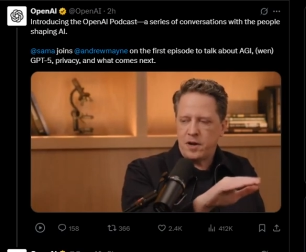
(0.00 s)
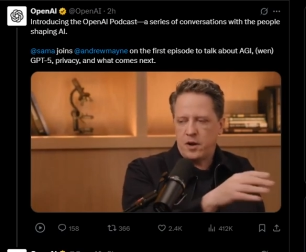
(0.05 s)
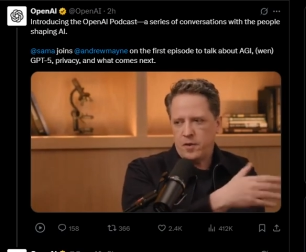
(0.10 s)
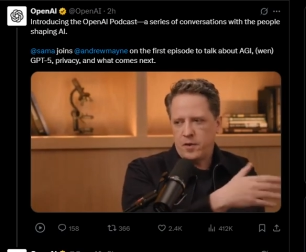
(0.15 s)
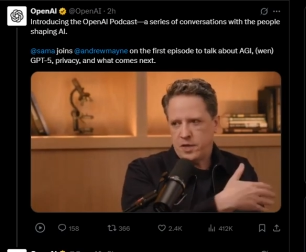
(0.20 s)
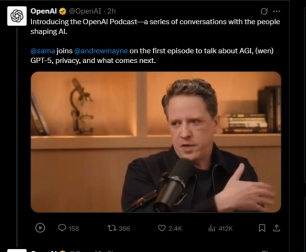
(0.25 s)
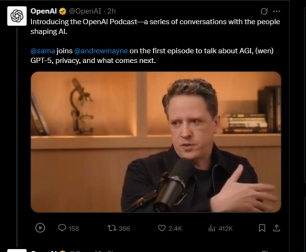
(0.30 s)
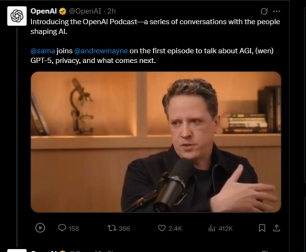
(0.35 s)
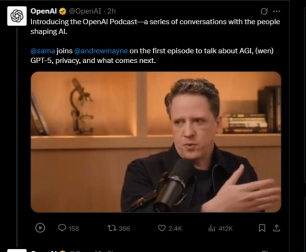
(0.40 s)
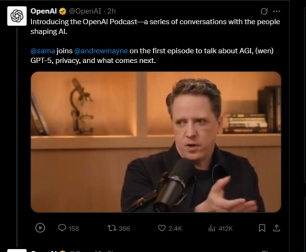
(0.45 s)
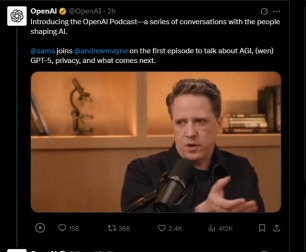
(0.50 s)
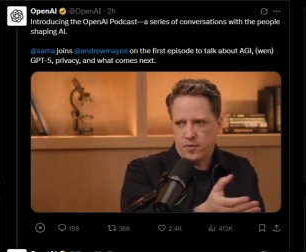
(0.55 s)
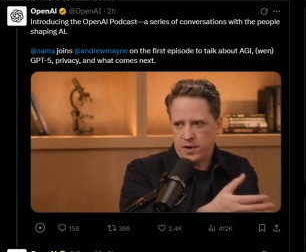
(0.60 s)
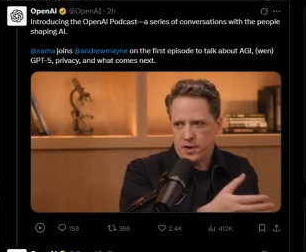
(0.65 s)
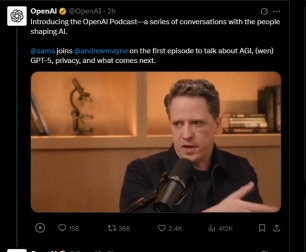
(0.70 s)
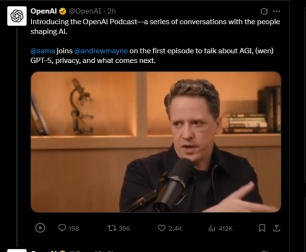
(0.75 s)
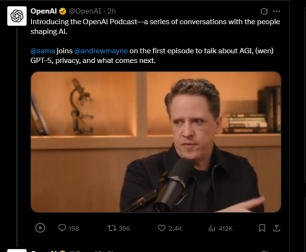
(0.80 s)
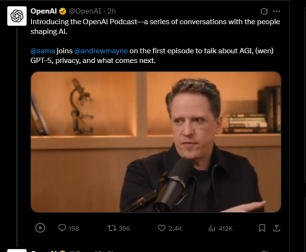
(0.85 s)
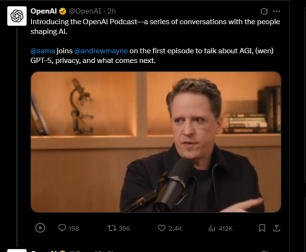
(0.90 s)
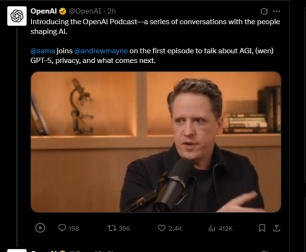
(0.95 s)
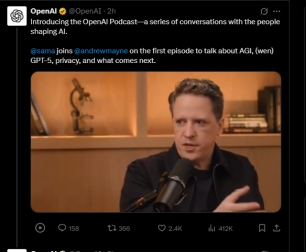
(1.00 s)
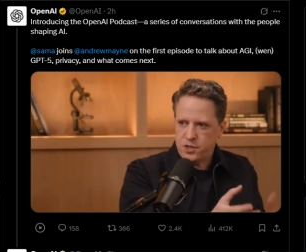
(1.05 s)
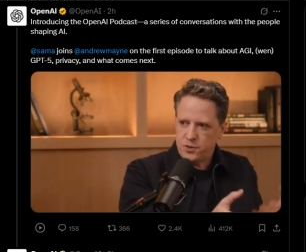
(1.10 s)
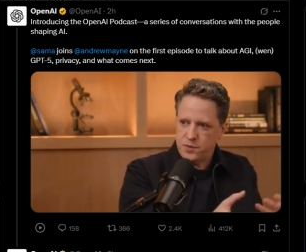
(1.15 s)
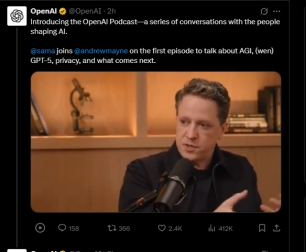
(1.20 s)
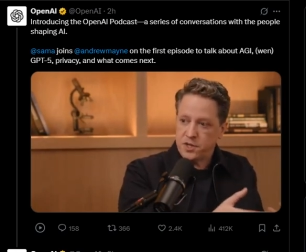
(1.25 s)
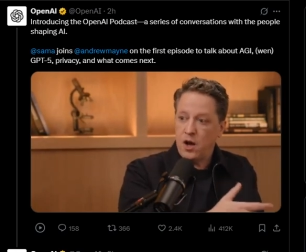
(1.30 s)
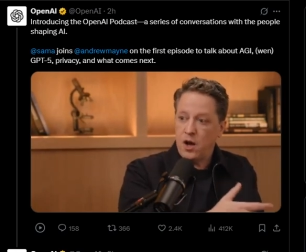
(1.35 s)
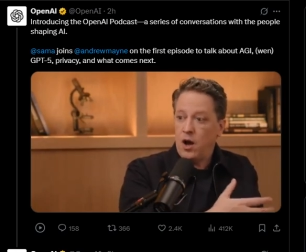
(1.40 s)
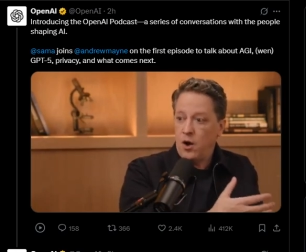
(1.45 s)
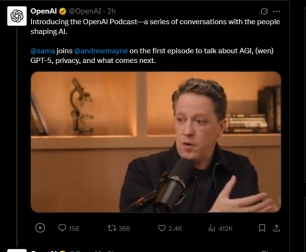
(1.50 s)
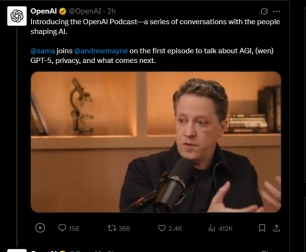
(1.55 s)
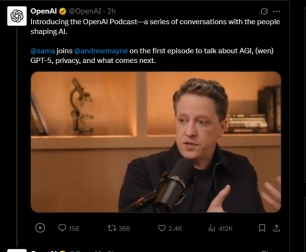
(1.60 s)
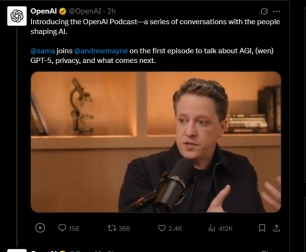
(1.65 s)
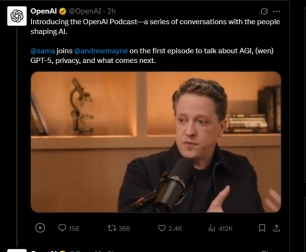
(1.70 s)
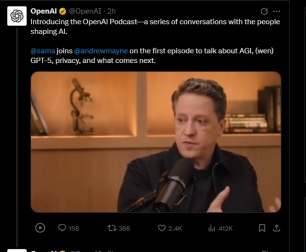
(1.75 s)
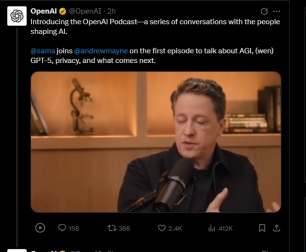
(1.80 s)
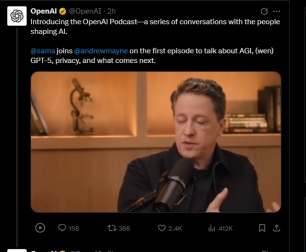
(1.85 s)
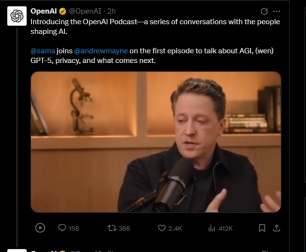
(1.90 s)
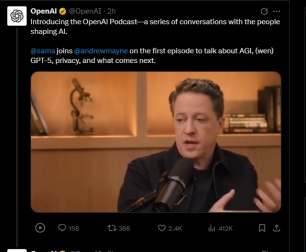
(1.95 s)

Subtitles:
And each one of our definitions go, oh, this feels.